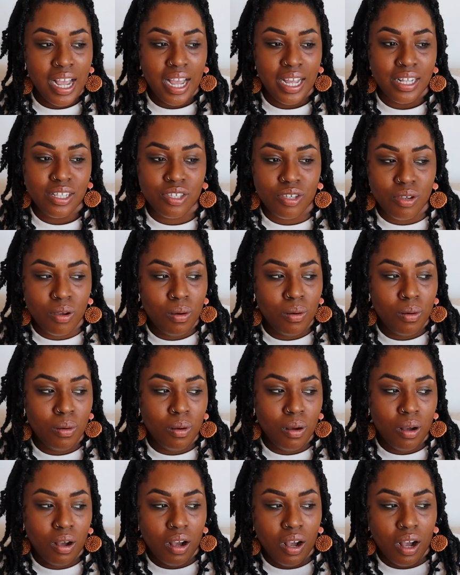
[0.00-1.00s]
And
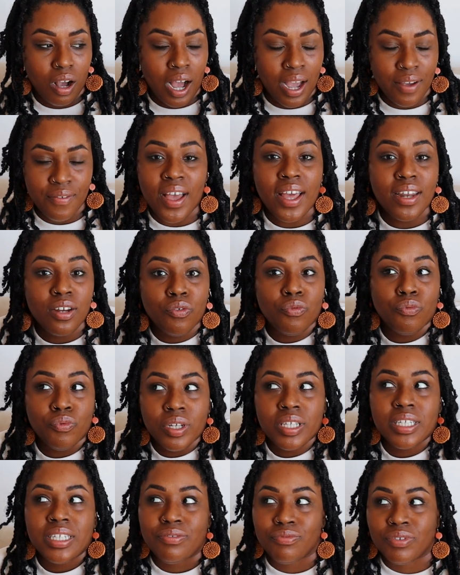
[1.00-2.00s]
so I've had to
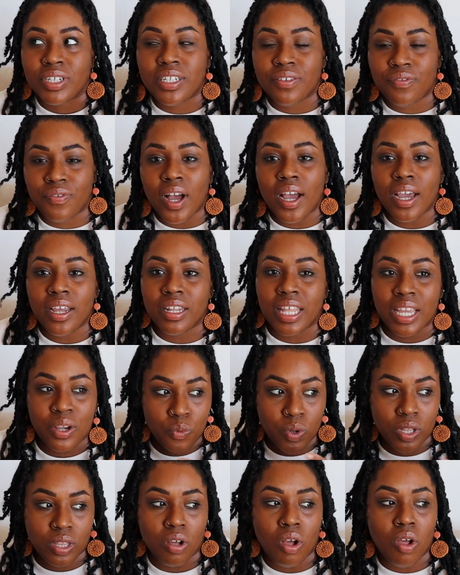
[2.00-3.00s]
really redefine
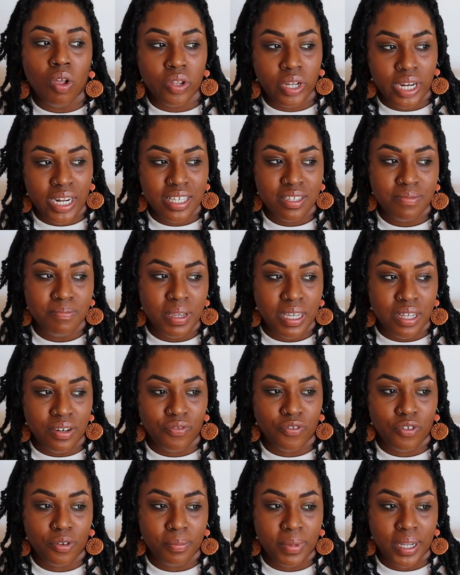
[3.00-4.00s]
like what the holidays
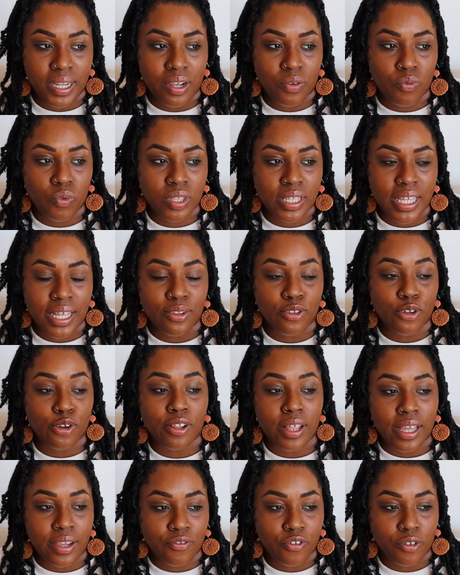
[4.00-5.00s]
mean for me and what they
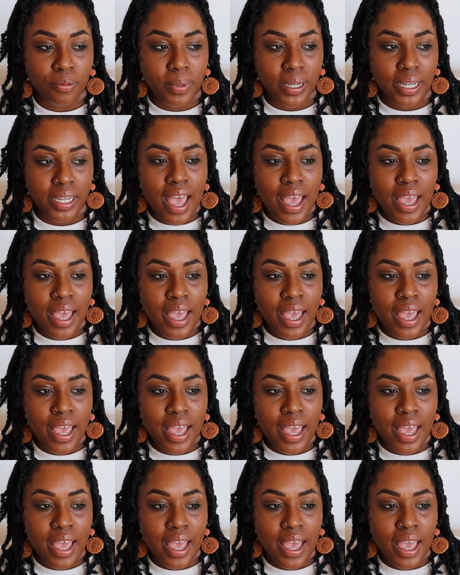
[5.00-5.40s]
look like for me.